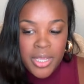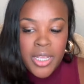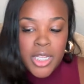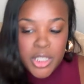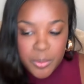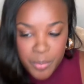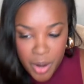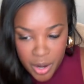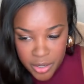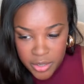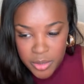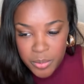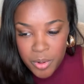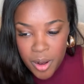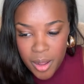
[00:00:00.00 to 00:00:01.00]
It's a part of
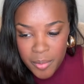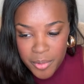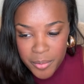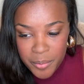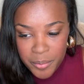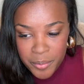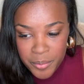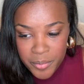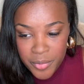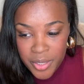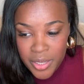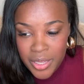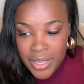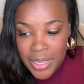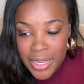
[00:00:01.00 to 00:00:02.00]
the problem,
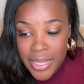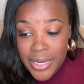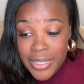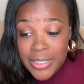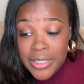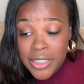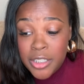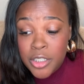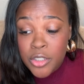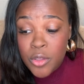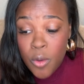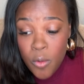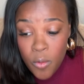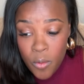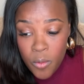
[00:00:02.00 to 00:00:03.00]
and it's
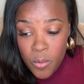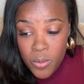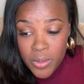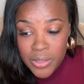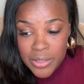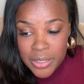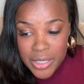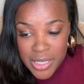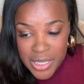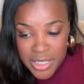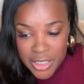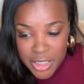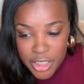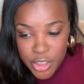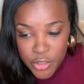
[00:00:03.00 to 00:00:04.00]
so
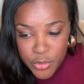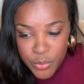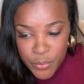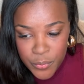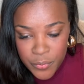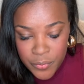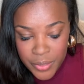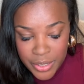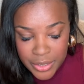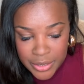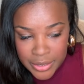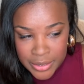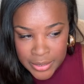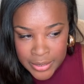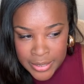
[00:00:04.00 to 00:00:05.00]
easy to
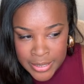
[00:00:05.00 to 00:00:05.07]
fix.